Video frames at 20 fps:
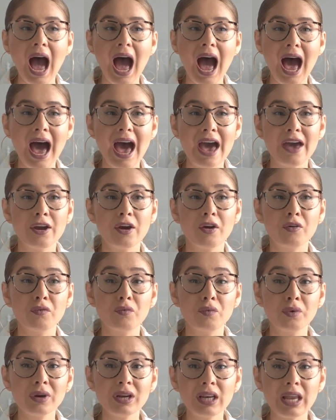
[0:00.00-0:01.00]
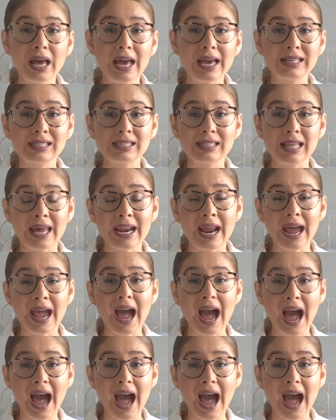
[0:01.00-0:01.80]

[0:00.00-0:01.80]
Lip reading: I realized that I